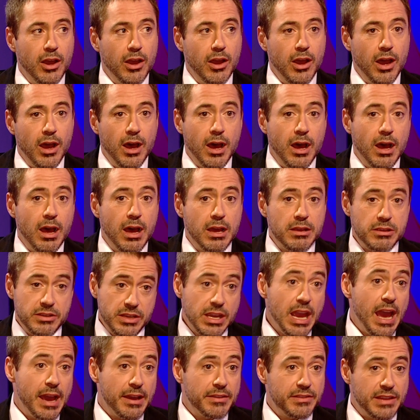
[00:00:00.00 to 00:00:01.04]

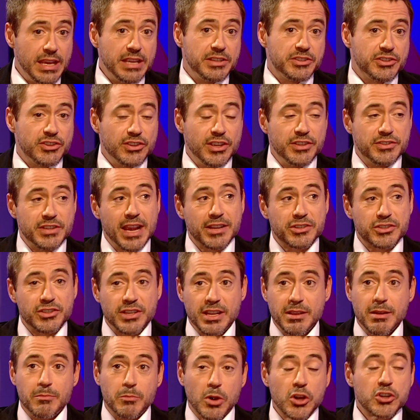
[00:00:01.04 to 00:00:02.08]
Yeah, it's
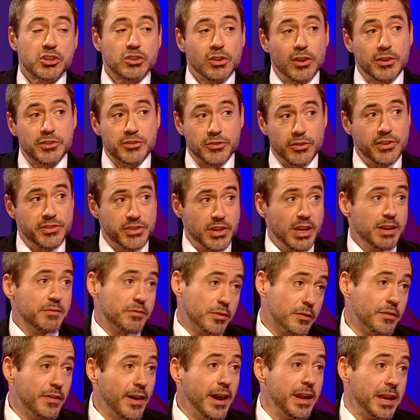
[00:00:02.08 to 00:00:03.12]
actually, martial arts are designed
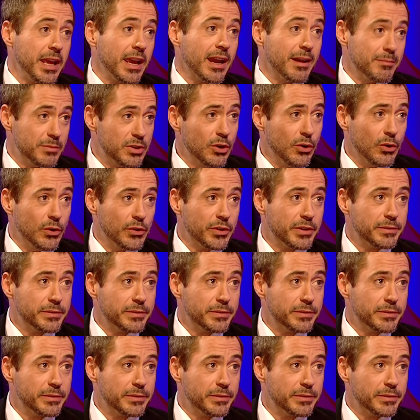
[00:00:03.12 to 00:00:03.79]
for fighting, I'm told.